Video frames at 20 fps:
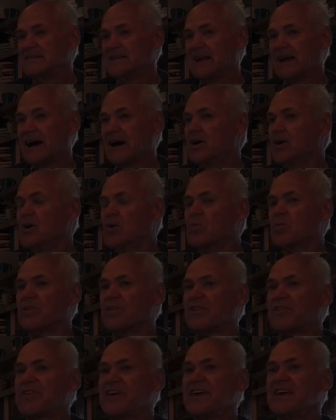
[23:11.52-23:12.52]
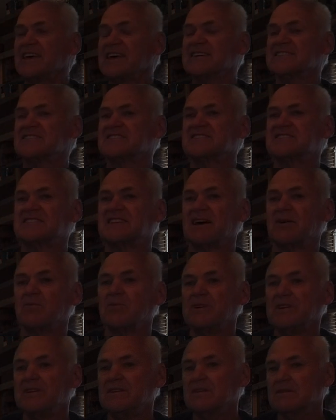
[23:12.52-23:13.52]
yeah. Well, the thing is
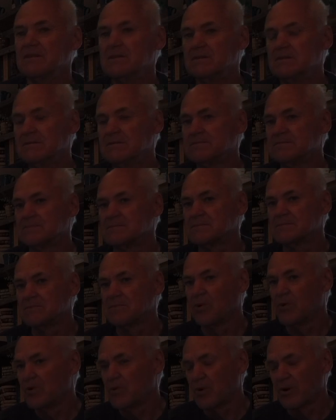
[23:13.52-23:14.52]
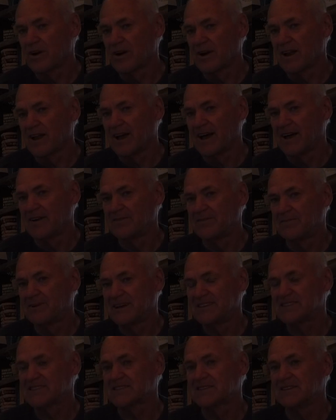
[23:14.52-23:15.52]
that we we weren't allowed
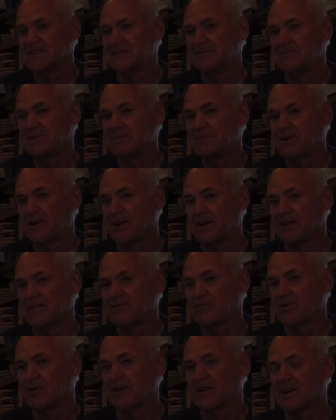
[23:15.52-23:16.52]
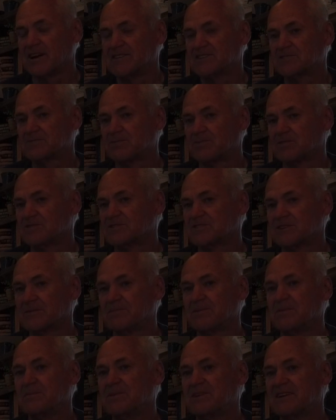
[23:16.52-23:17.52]
basically to be part of organized sports
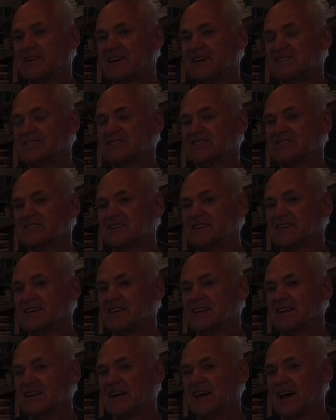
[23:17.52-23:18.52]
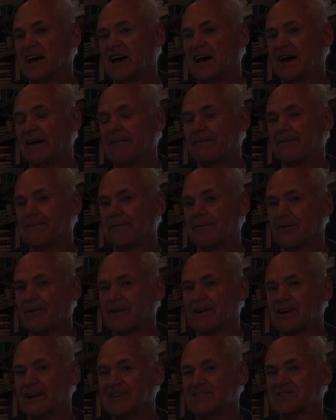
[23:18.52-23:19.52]
simply because
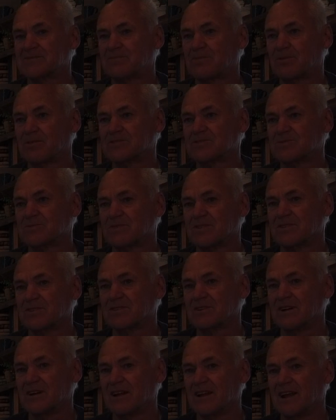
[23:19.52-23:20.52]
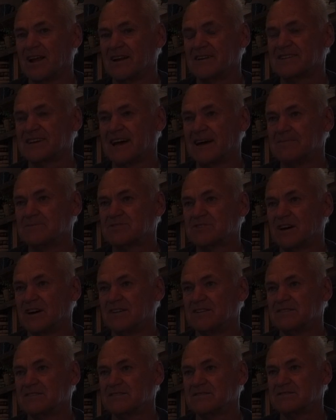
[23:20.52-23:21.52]
organized sports were a lot of times
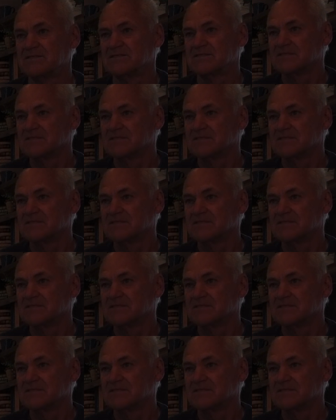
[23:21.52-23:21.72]
on